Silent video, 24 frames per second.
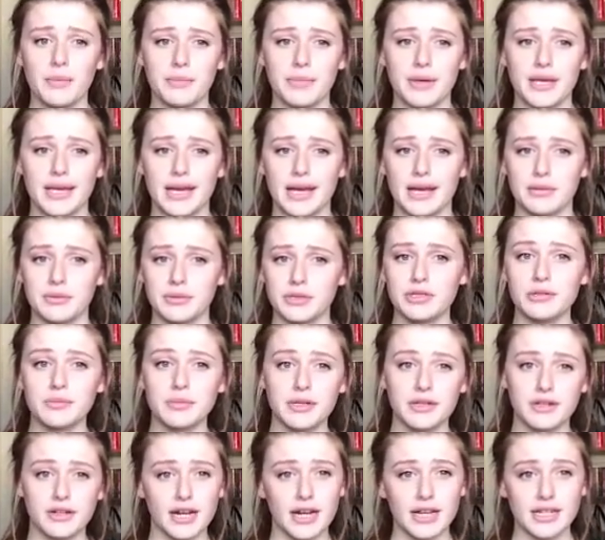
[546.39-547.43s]
be able to
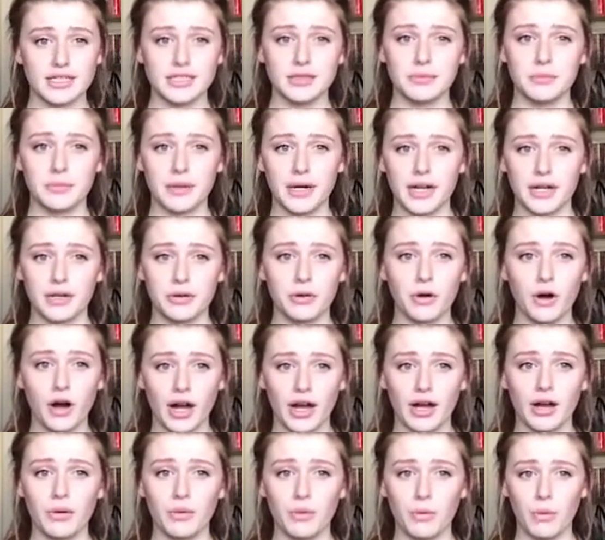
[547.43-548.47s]
be related by
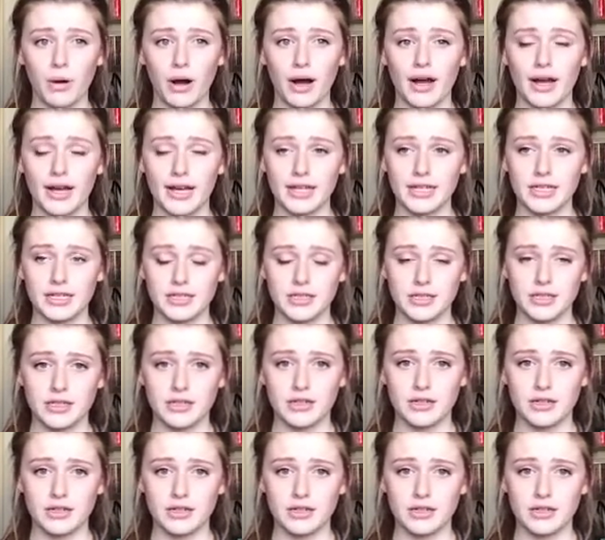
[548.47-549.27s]
quite a wide